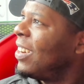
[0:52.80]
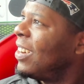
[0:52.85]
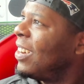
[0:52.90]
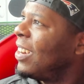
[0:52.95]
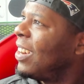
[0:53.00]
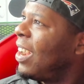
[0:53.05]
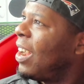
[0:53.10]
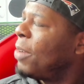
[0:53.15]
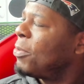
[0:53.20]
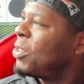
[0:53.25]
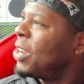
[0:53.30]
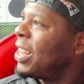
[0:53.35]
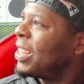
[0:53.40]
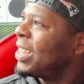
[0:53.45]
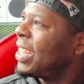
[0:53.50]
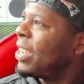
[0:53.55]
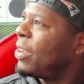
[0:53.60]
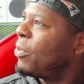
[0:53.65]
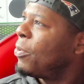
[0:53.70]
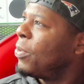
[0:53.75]
I'm trying to
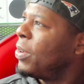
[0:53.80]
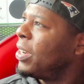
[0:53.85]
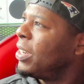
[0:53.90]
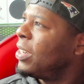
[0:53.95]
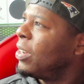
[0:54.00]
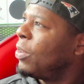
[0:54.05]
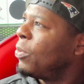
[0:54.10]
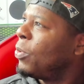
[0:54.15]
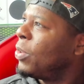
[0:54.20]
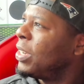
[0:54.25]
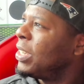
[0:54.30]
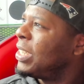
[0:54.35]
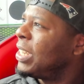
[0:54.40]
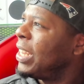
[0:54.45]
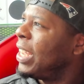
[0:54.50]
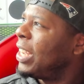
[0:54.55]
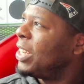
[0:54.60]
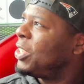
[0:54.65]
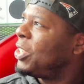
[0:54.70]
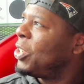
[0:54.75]
think, was
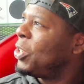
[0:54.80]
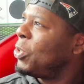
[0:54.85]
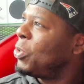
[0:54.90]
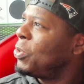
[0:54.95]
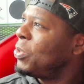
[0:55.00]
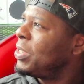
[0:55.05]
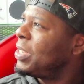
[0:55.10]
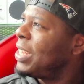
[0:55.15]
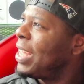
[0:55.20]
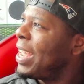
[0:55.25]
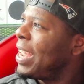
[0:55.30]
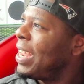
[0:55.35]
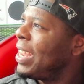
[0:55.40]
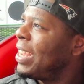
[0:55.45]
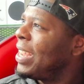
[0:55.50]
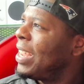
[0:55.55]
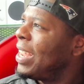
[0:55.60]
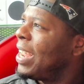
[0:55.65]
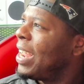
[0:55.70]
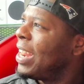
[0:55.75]
it a Tuesday
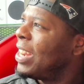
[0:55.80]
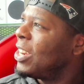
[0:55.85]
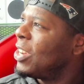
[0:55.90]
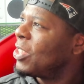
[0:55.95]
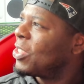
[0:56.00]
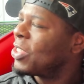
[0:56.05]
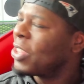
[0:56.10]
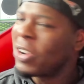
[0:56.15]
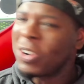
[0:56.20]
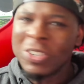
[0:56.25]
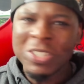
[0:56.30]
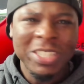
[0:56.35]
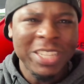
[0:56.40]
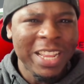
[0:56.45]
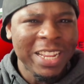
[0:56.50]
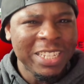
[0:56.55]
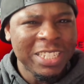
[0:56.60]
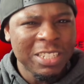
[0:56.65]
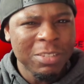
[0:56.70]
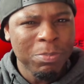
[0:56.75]
and a
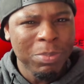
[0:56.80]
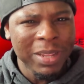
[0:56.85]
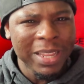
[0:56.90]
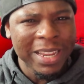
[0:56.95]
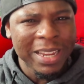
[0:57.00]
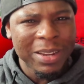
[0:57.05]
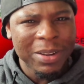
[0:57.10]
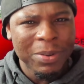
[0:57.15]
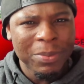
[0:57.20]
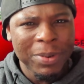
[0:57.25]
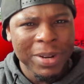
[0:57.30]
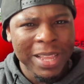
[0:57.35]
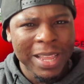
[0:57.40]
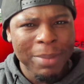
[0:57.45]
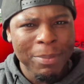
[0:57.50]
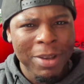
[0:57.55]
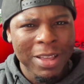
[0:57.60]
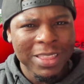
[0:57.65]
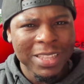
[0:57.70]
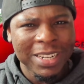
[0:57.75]
Thursday split when it
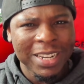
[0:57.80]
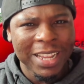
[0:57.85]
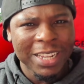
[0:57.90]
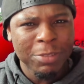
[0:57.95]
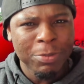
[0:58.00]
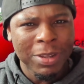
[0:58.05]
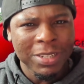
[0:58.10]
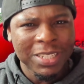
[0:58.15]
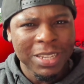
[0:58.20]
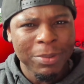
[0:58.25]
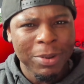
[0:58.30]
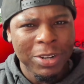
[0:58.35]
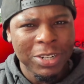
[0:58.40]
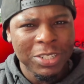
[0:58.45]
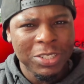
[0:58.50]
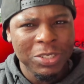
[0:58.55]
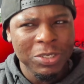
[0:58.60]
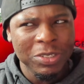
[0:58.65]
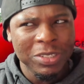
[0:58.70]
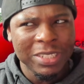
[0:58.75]
came out? I think the Xbox came out on a
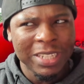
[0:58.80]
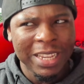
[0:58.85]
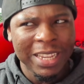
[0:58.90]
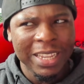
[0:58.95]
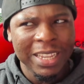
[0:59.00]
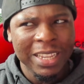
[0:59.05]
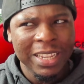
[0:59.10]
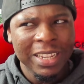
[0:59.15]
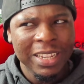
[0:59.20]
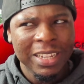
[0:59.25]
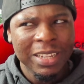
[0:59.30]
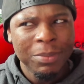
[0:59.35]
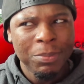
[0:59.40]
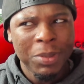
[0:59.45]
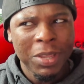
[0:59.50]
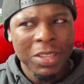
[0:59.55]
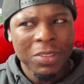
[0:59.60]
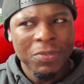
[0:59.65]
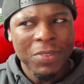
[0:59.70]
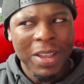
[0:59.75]
Tuesday,
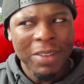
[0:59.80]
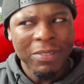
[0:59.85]
PS5